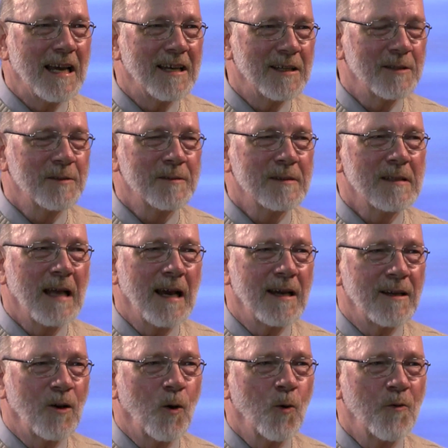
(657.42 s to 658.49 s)
I,
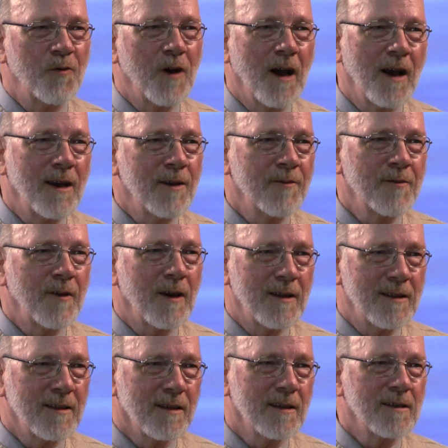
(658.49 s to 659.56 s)
I
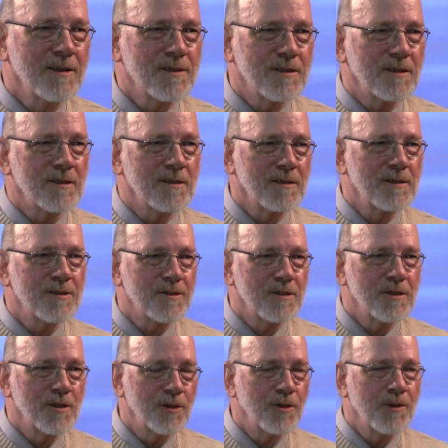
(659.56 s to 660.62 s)
05, I think, is a
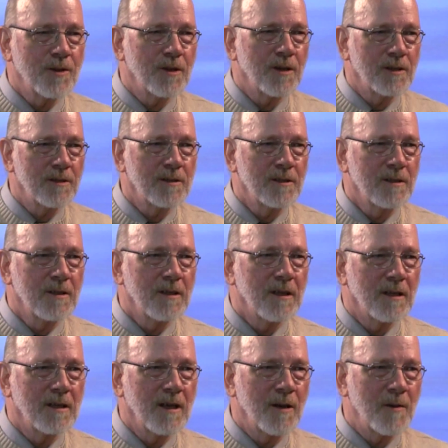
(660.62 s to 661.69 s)
is a year that
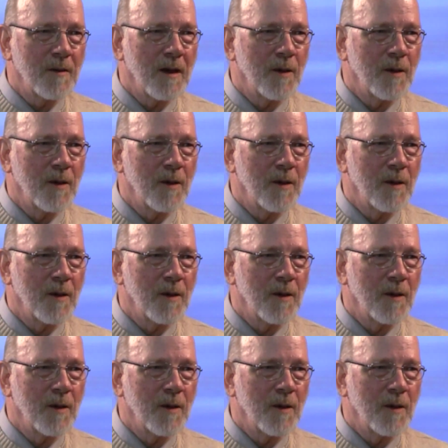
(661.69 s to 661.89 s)
that I,